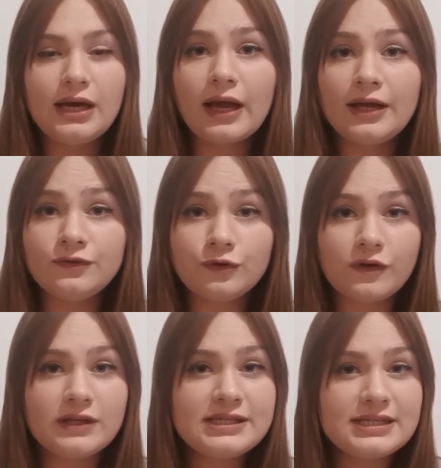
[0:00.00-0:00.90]
And for
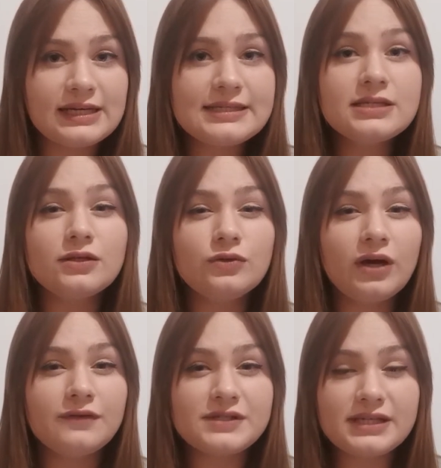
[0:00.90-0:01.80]
this task you
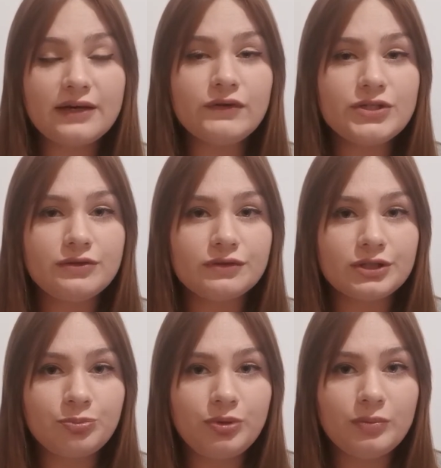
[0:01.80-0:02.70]
have 7
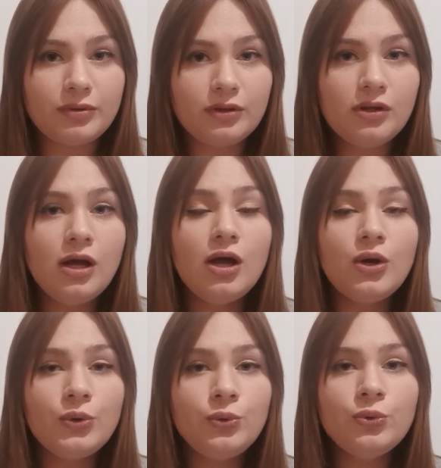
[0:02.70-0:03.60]
different people
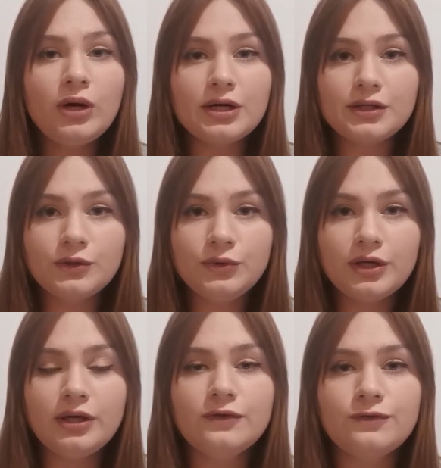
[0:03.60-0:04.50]
who are
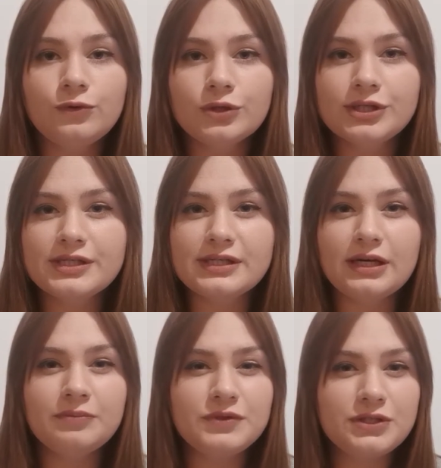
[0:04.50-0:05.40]
looking for
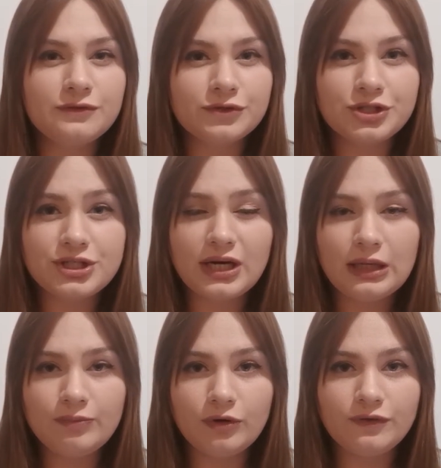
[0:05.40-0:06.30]
some different
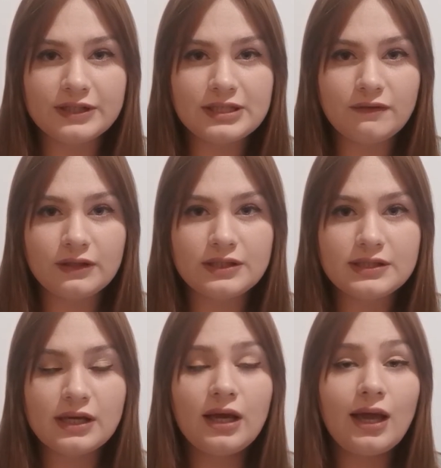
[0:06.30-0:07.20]
type of
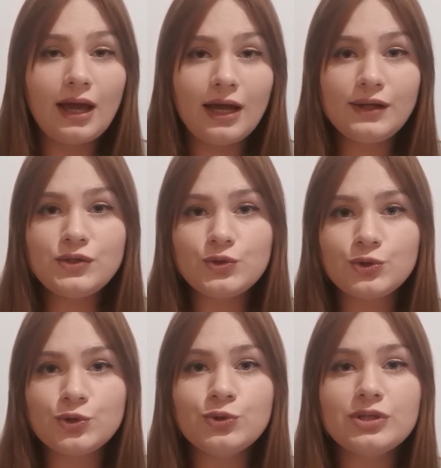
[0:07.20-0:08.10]
activities, and you
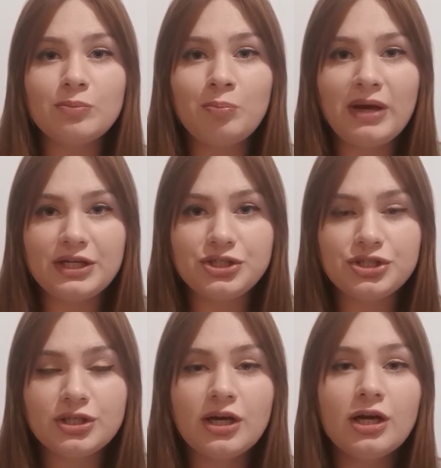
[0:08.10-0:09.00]
should
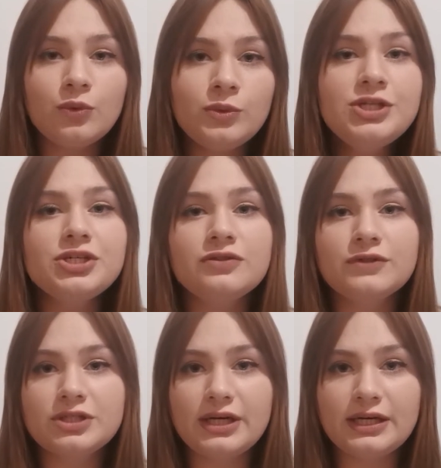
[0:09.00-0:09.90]
match which
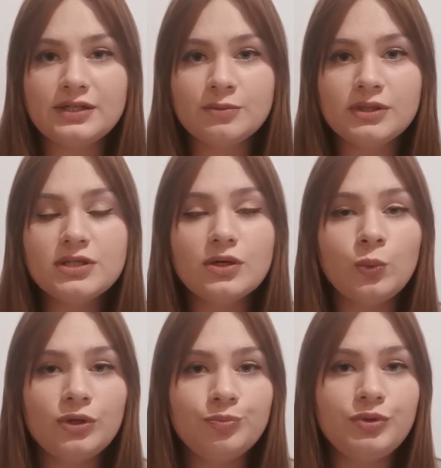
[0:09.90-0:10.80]
advertisement
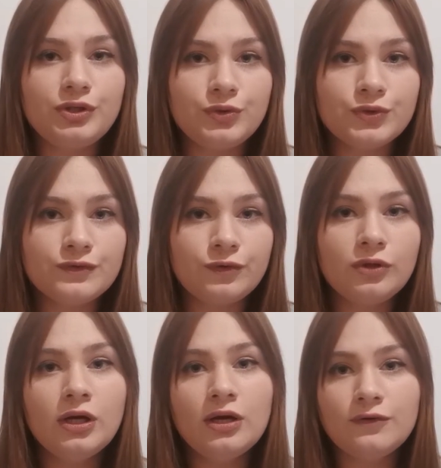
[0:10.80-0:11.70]
will be
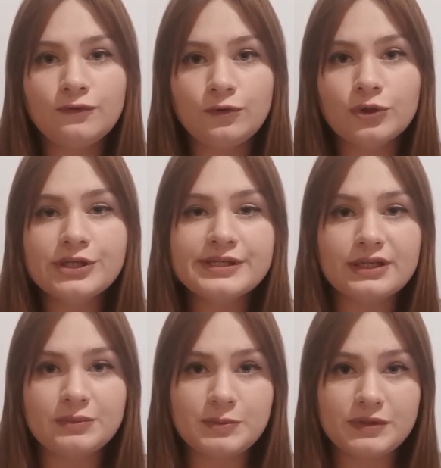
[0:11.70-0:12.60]
useful for
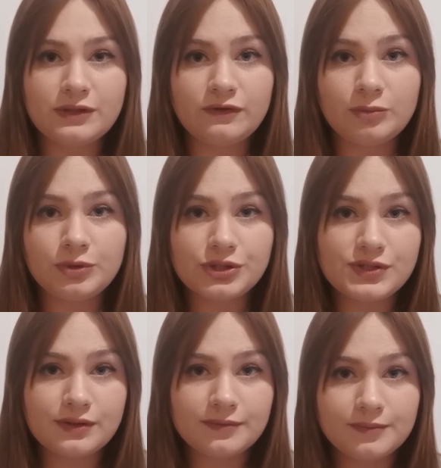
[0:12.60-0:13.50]
some specific person.